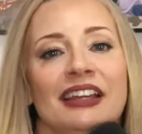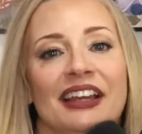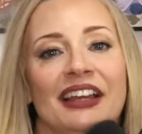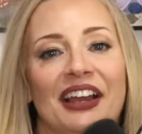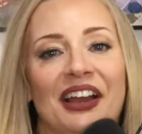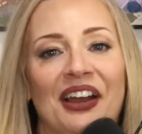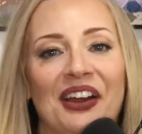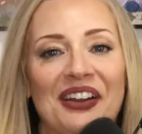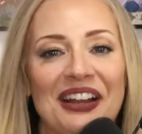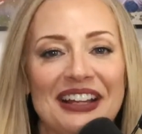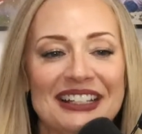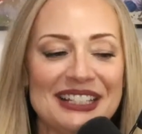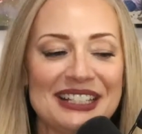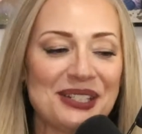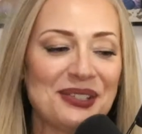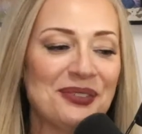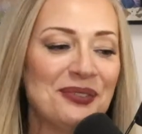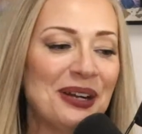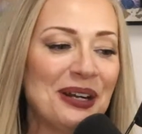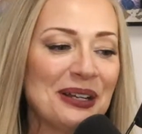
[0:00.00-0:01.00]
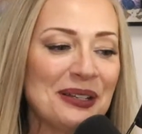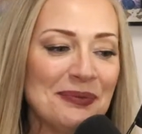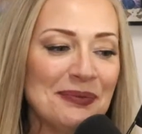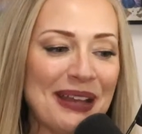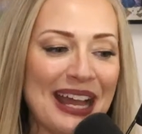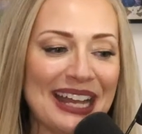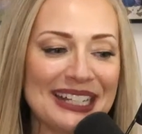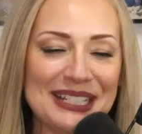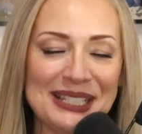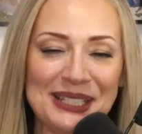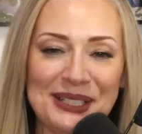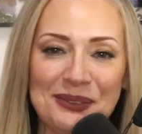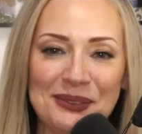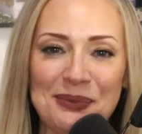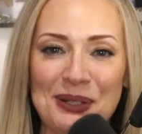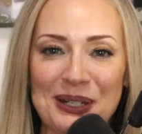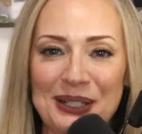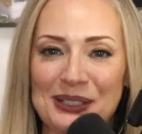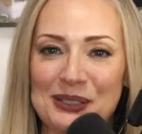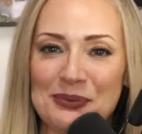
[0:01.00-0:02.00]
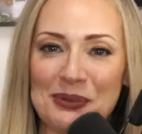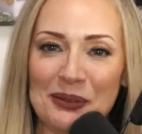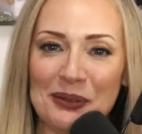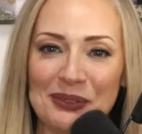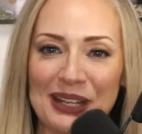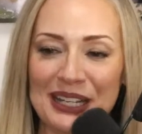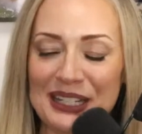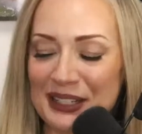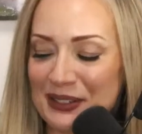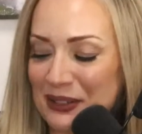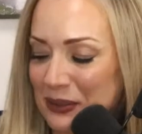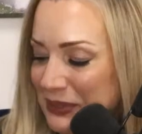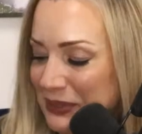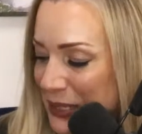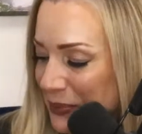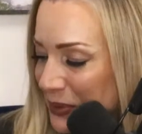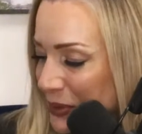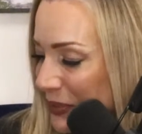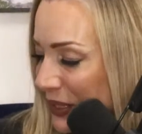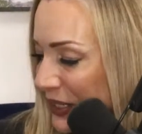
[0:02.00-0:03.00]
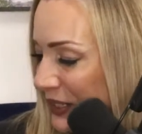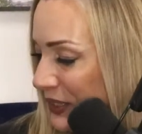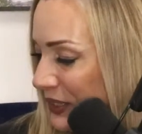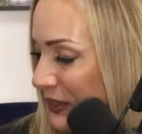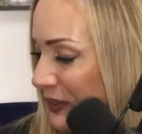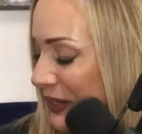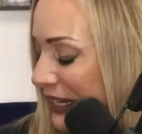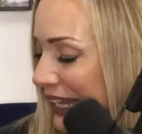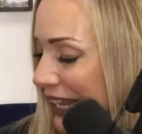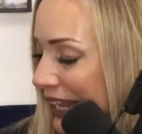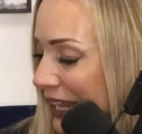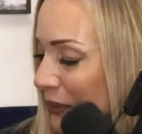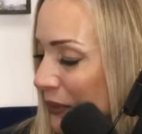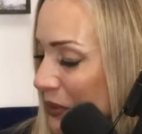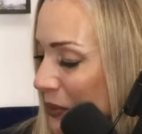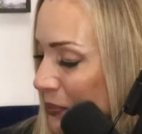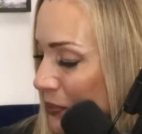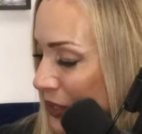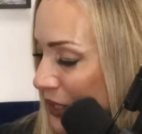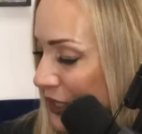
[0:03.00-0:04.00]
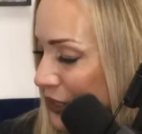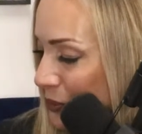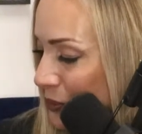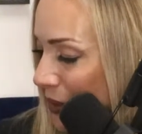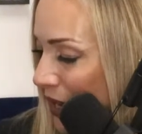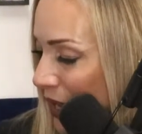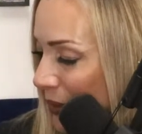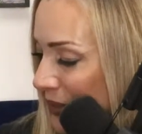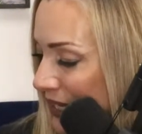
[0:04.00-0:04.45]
All right, so welcome back to Mortgage Mom Radio. I'm Debbie Marcoux. I am the Mortgage Mom.